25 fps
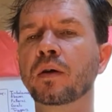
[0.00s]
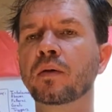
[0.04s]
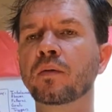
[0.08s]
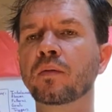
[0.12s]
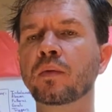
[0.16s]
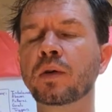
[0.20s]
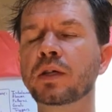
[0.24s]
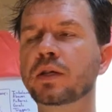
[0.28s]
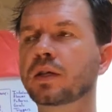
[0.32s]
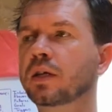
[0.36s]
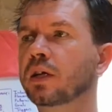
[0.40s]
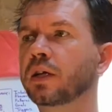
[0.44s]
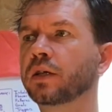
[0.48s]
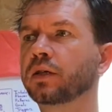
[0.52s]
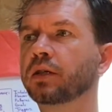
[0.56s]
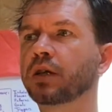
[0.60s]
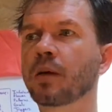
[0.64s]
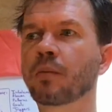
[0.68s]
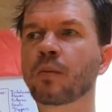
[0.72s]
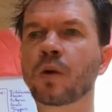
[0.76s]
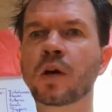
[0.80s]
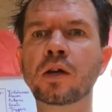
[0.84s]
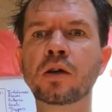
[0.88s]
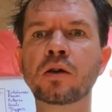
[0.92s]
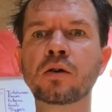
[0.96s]
we see
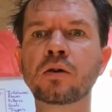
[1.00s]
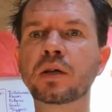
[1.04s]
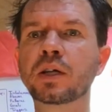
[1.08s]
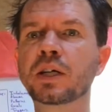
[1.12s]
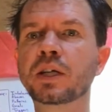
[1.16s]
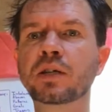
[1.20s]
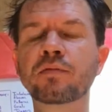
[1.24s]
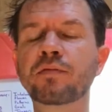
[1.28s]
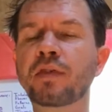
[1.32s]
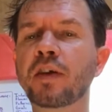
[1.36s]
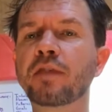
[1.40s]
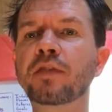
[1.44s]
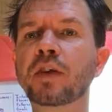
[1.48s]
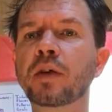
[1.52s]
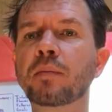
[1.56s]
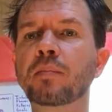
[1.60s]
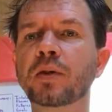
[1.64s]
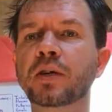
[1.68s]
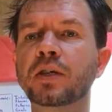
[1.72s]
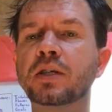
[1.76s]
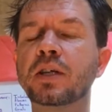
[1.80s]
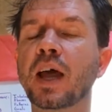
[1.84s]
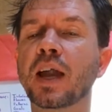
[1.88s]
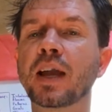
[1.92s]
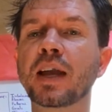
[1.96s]
someone who is
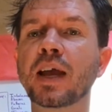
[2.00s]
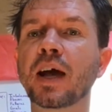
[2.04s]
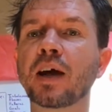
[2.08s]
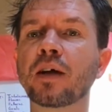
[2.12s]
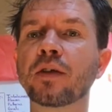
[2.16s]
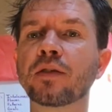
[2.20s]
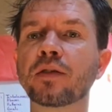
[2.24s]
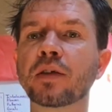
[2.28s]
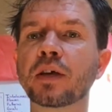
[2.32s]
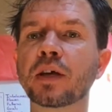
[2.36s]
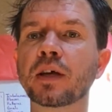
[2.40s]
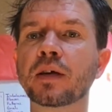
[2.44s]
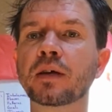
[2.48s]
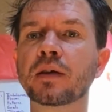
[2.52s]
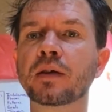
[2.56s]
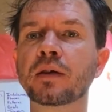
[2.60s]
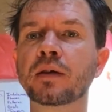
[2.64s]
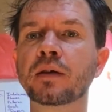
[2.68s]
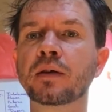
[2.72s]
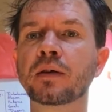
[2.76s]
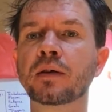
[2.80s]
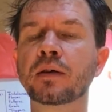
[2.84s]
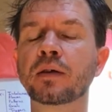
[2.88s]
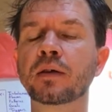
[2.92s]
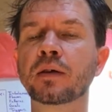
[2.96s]
50% healthy.
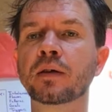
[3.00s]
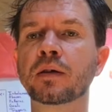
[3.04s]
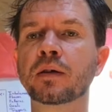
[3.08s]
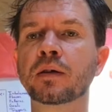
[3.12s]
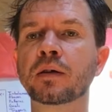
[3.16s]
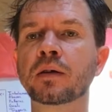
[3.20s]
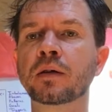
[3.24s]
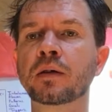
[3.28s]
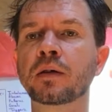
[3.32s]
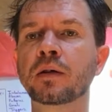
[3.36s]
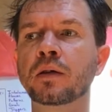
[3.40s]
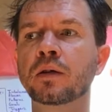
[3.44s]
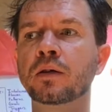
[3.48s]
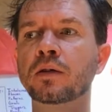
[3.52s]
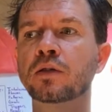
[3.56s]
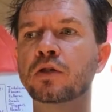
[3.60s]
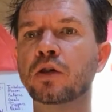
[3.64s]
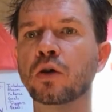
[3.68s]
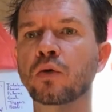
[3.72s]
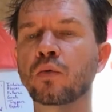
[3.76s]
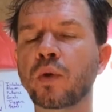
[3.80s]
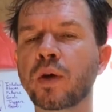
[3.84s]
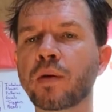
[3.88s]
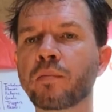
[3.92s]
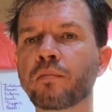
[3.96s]

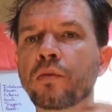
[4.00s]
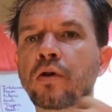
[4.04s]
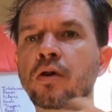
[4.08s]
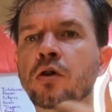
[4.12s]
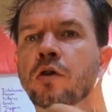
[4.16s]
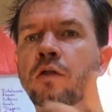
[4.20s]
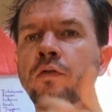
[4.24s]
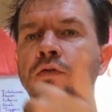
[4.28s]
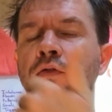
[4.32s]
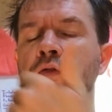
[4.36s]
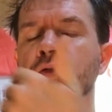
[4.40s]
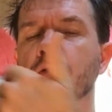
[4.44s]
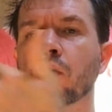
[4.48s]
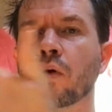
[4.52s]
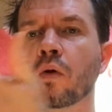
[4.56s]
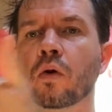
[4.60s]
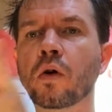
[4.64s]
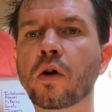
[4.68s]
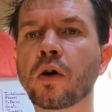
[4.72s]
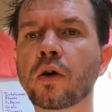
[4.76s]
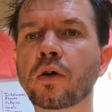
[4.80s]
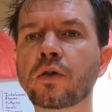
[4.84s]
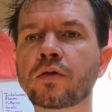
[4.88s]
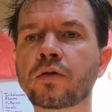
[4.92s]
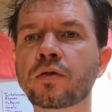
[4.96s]
So we move
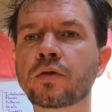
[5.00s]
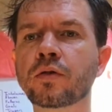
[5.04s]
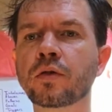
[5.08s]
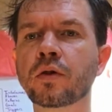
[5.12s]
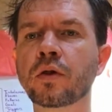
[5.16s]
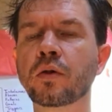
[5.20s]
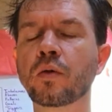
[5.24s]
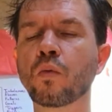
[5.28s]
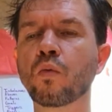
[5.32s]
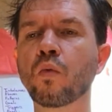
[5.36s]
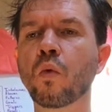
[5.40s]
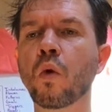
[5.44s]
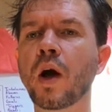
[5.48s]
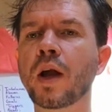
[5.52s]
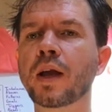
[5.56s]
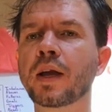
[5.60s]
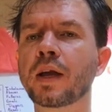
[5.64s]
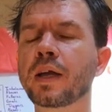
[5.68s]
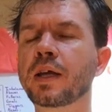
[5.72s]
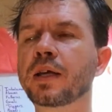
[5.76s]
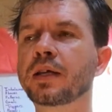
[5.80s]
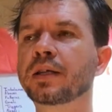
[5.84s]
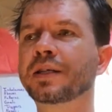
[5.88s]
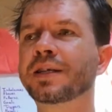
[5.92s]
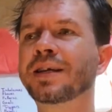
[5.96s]
towards what
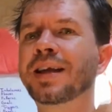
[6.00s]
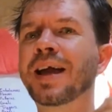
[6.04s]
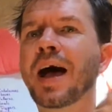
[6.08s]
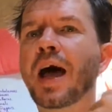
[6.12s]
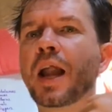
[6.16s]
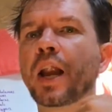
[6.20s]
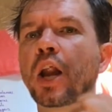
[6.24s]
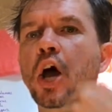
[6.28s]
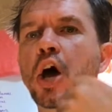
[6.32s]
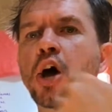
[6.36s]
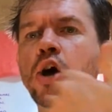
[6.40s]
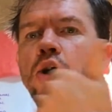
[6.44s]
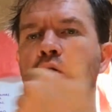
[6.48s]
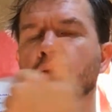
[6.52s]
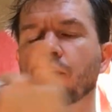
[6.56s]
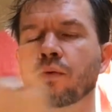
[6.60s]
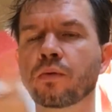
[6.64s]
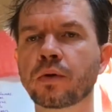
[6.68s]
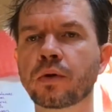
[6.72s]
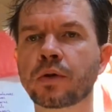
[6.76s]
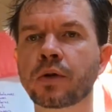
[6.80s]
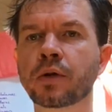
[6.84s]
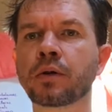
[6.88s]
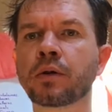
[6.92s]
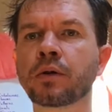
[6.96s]
is not
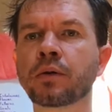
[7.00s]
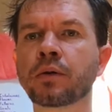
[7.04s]
owned.